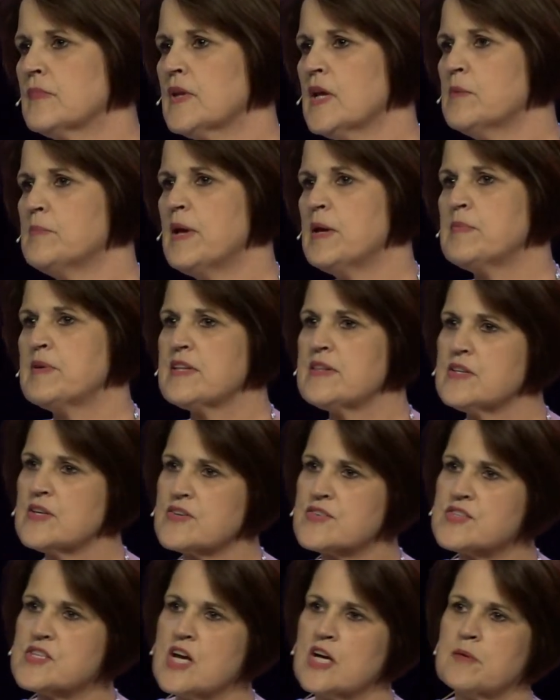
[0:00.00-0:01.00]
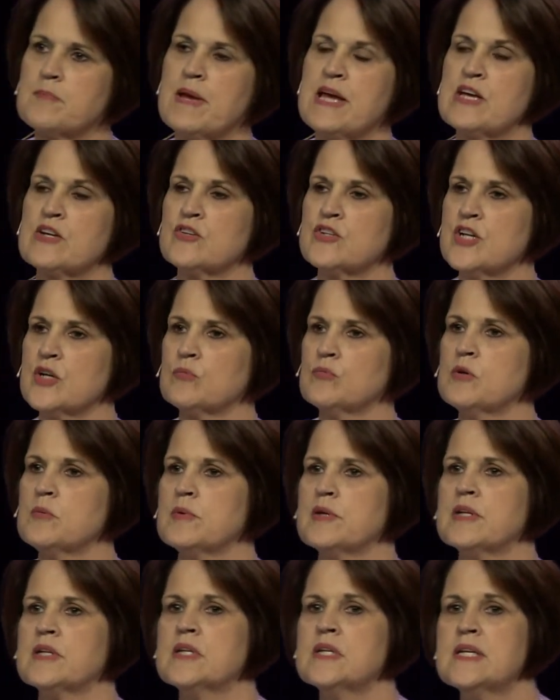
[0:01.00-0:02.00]
And maybe this young man or young
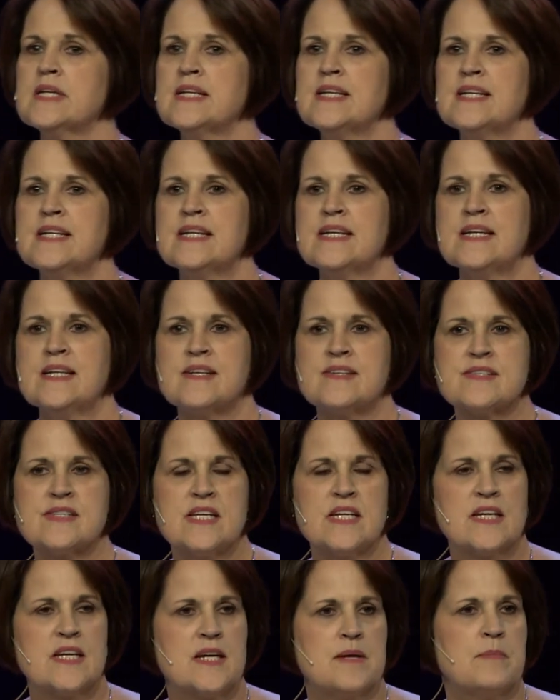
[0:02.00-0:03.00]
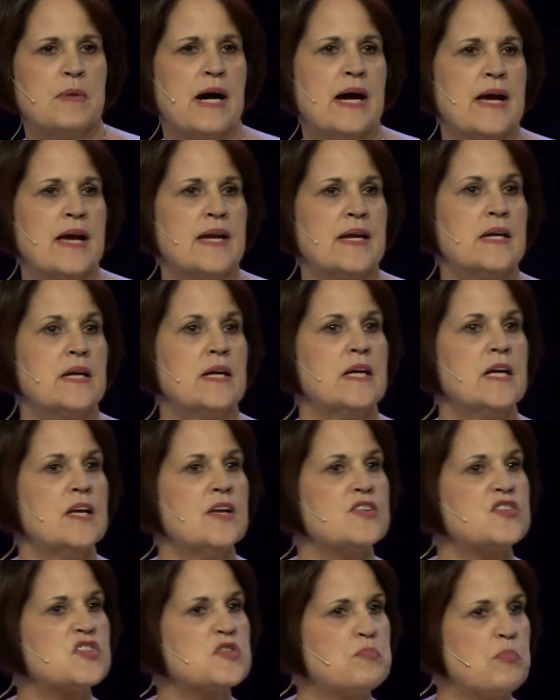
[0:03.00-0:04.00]
woman is thinking, my
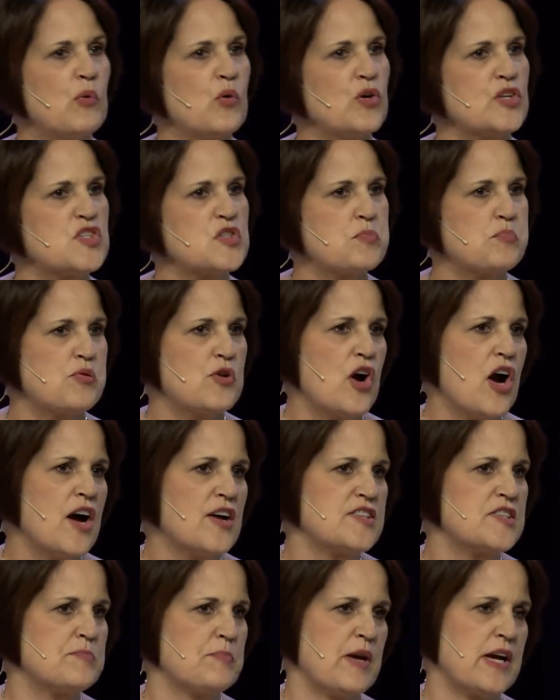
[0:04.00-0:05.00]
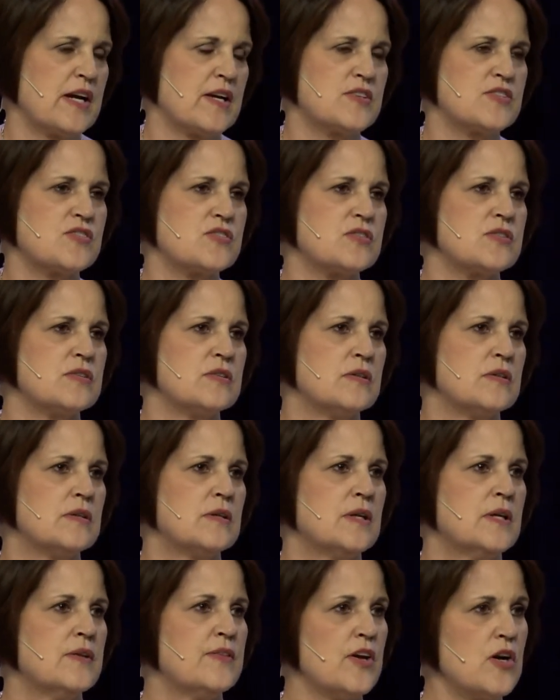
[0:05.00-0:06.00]
sports prospects,
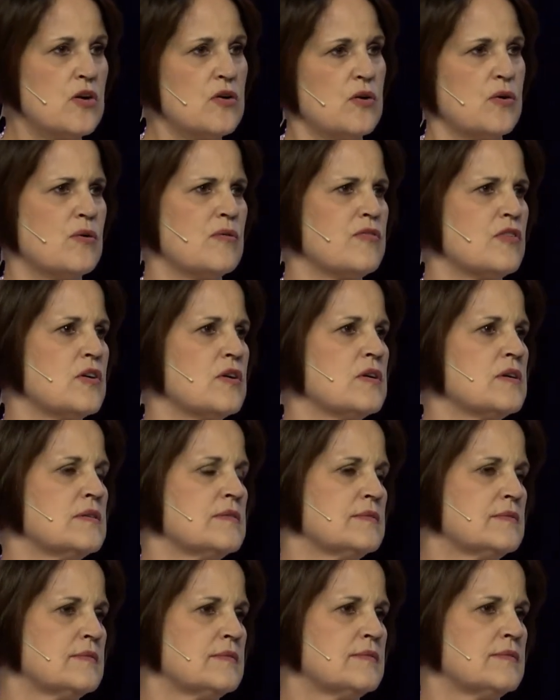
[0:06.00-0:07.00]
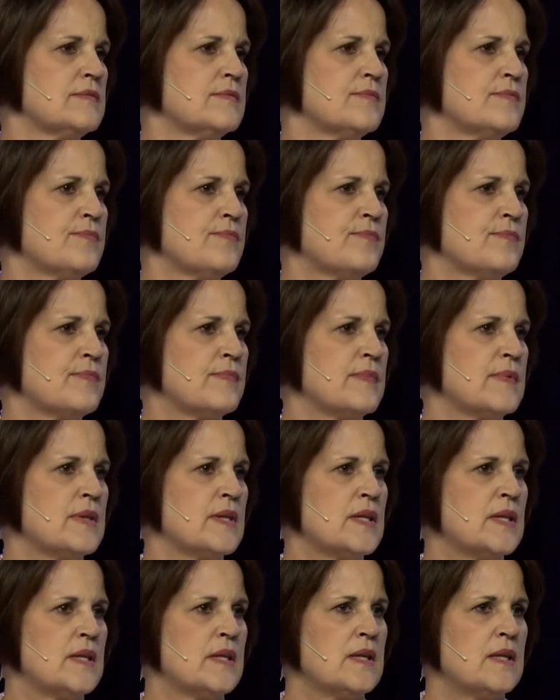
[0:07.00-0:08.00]
they're over.
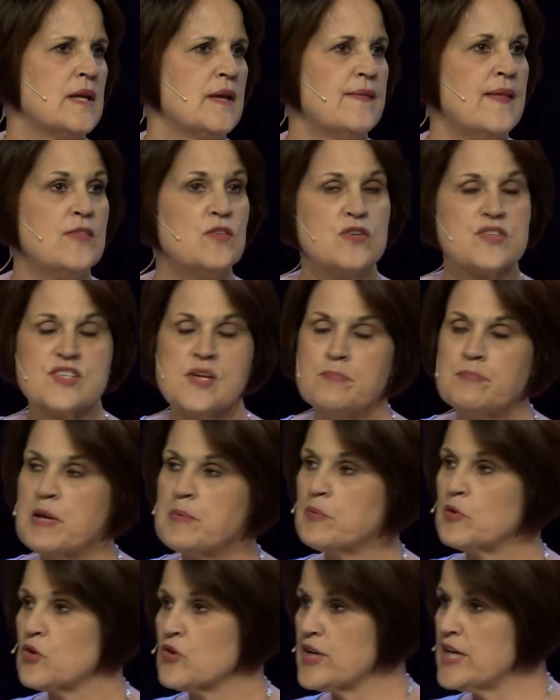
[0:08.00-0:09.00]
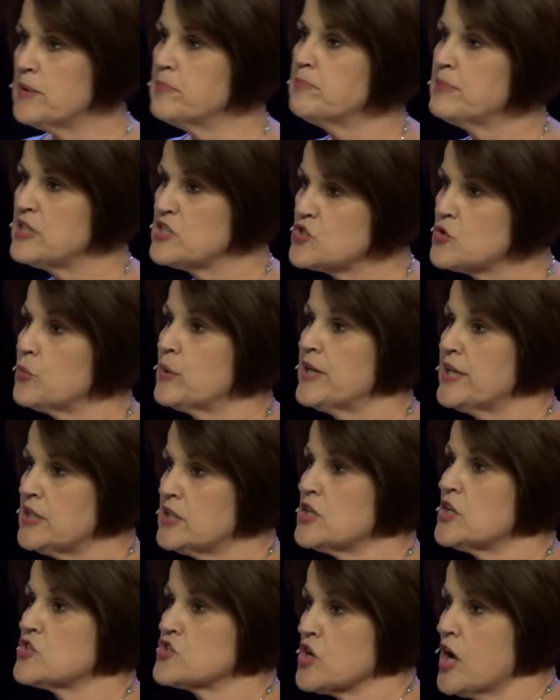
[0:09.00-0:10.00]
And then there's some people are in
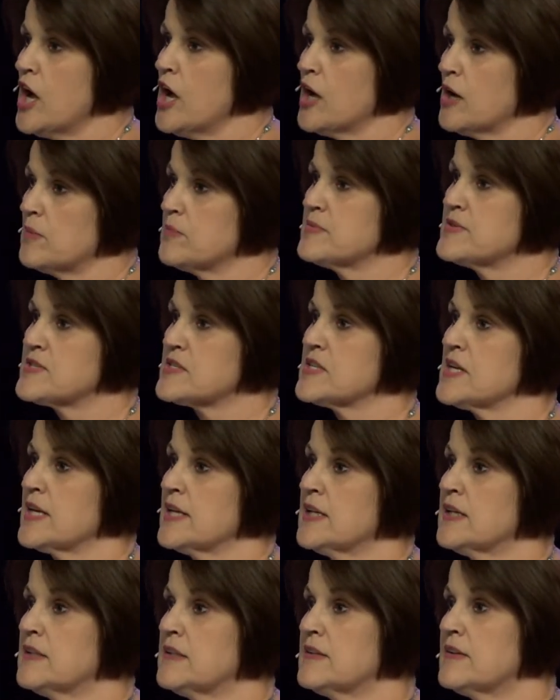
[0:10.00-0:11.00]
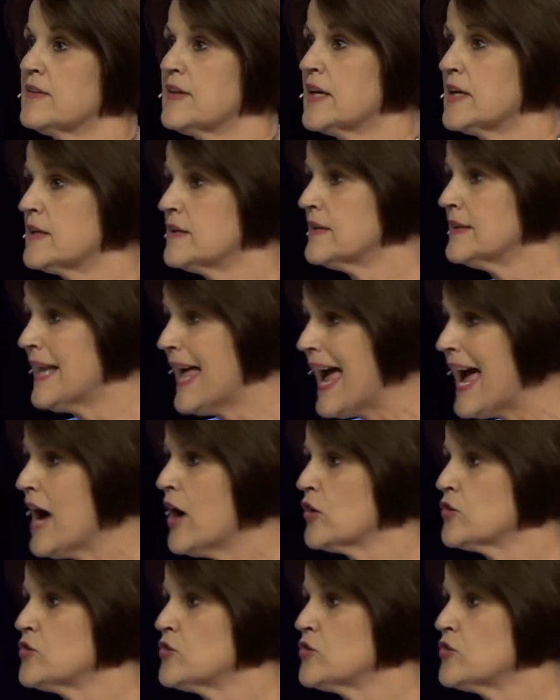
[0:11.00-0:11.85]
between jobs, and they now